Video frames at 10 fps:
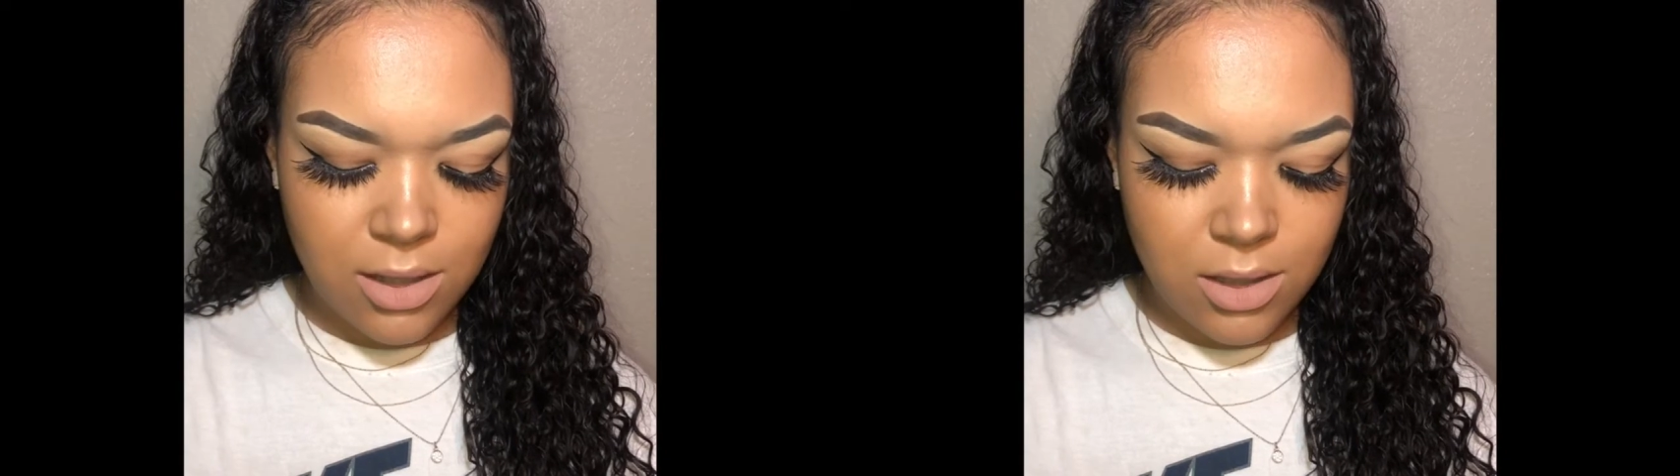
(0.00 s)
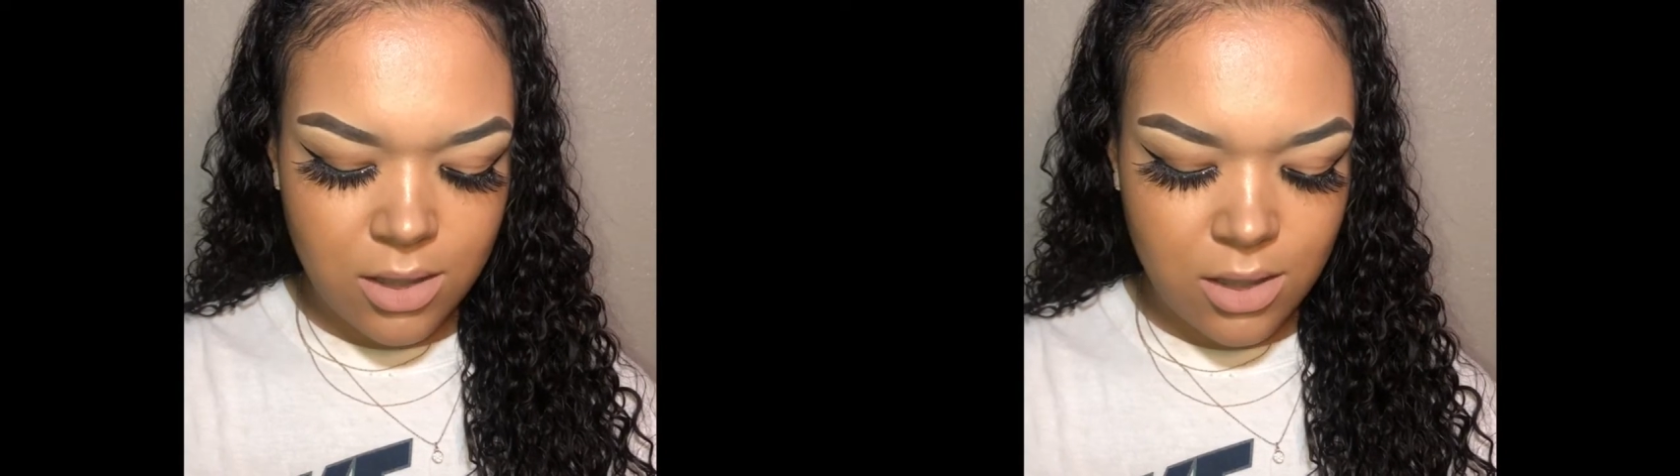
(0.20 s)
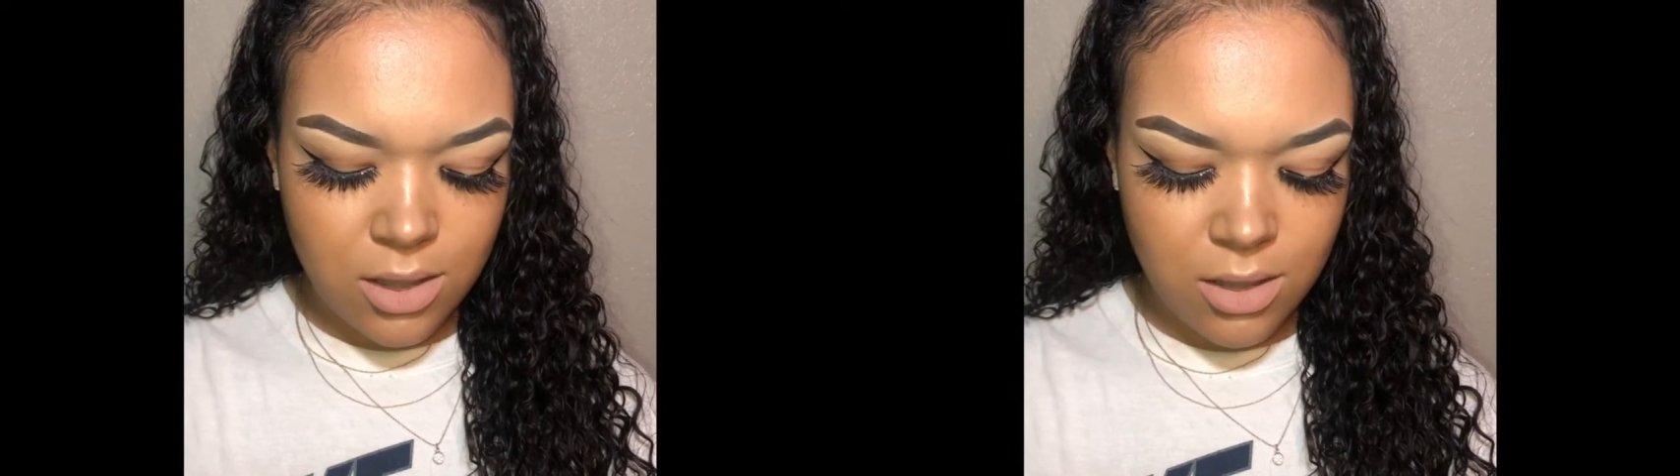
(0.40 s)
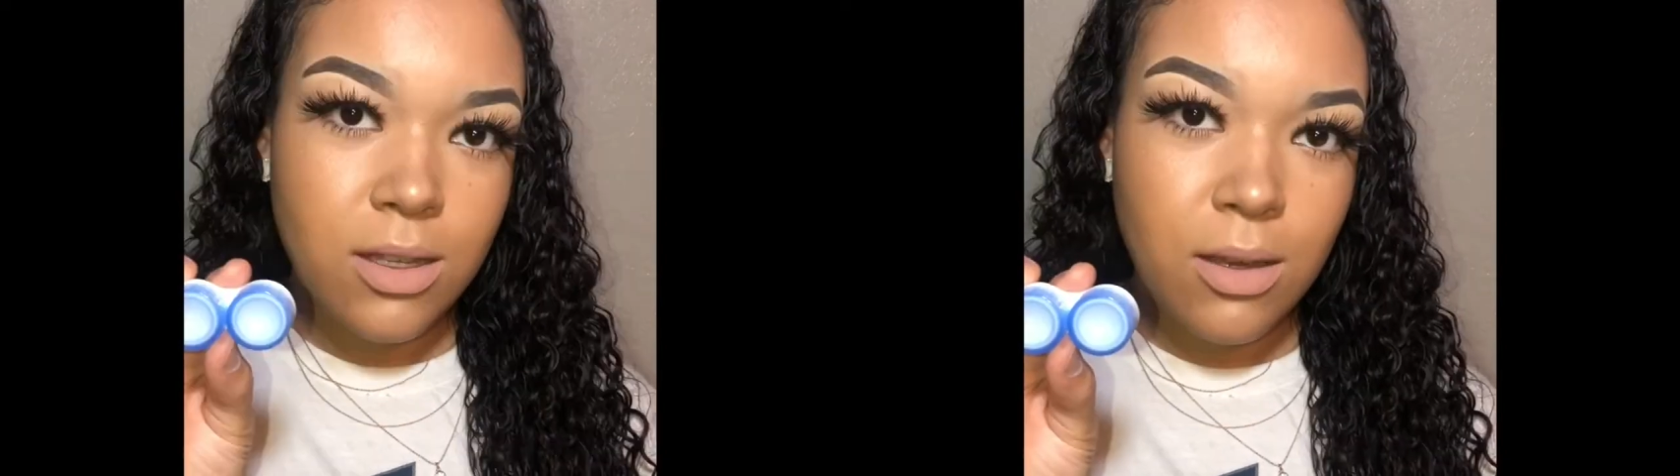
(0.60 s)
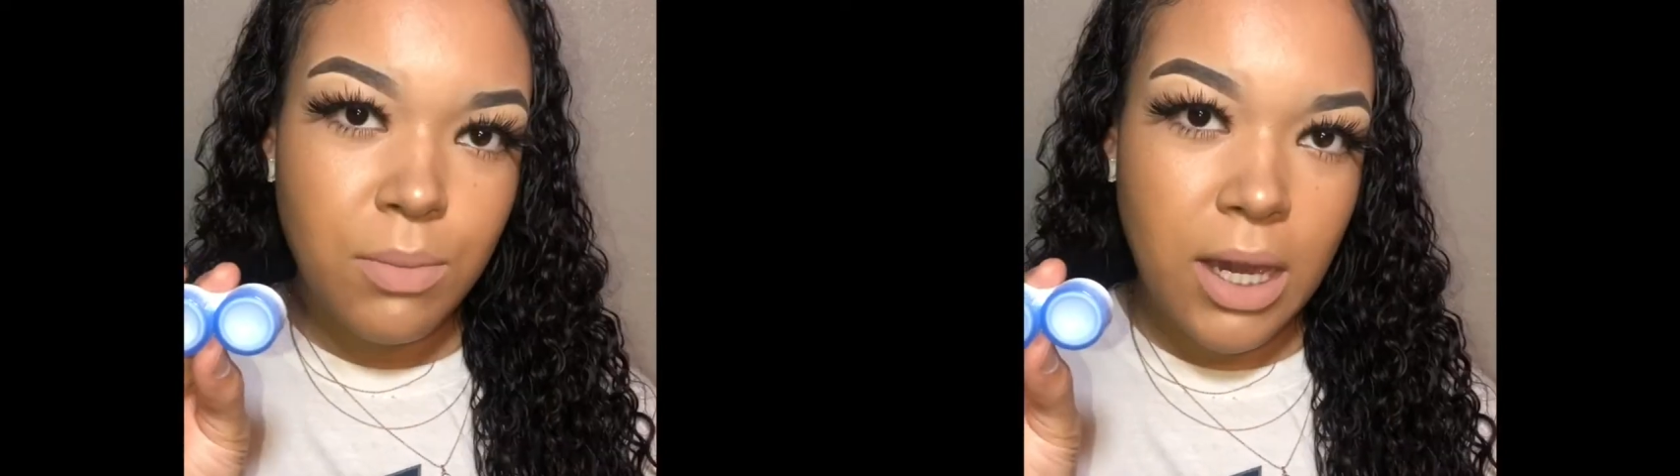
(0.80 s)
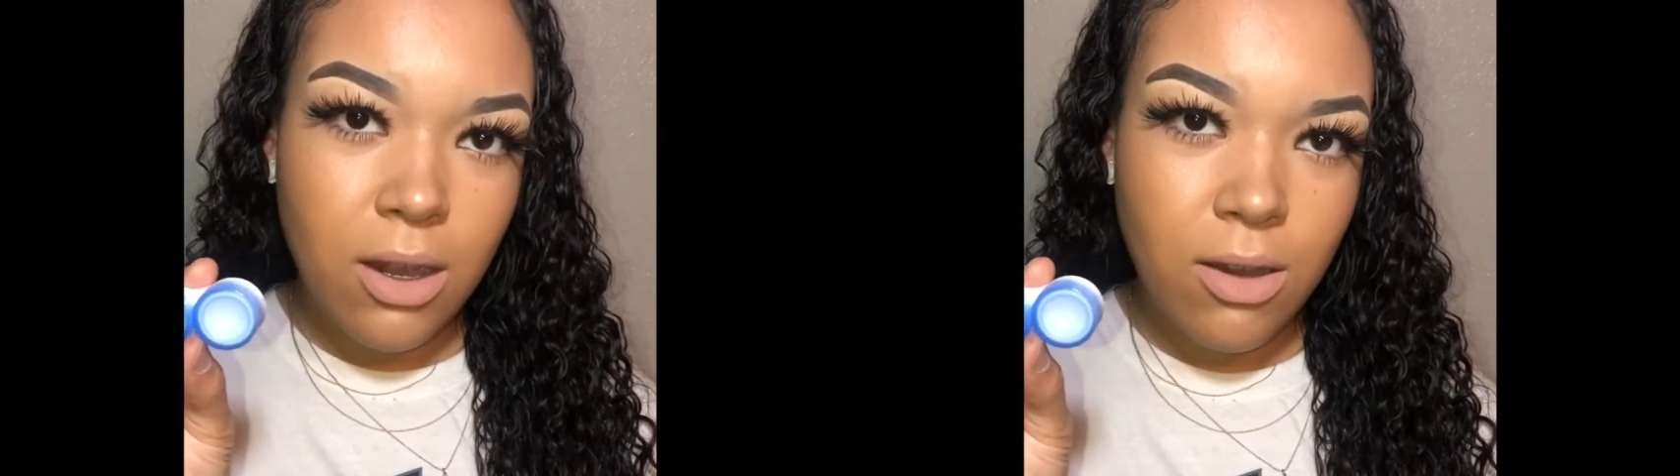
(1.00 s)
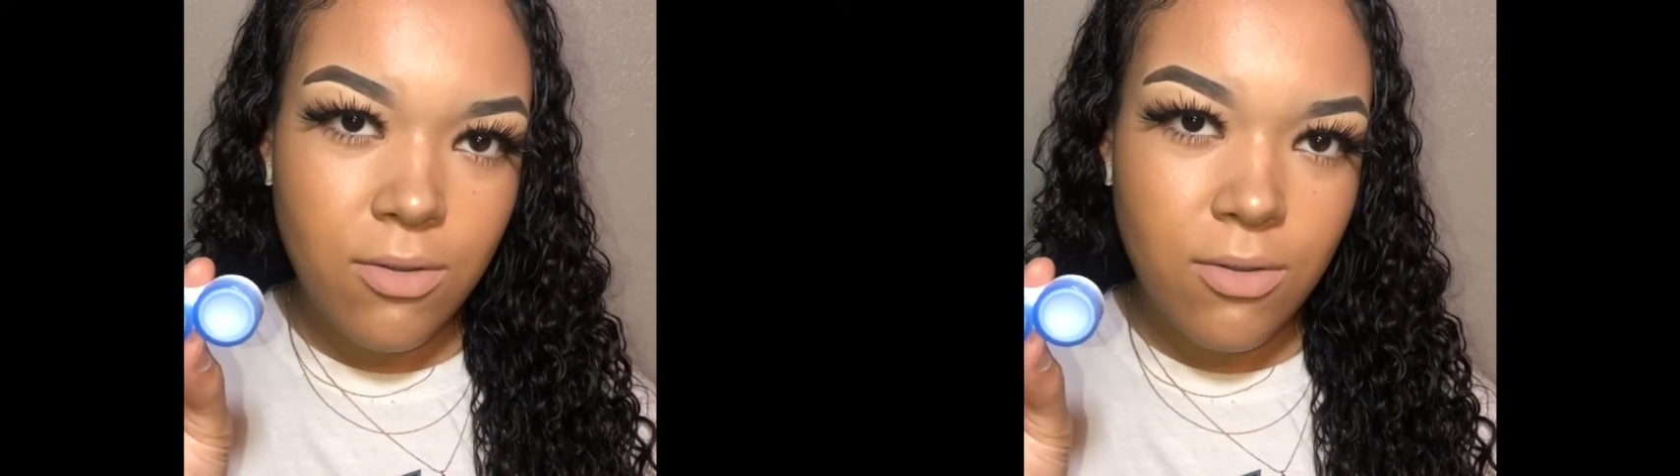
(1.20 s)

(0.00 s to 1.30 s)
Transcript: a pair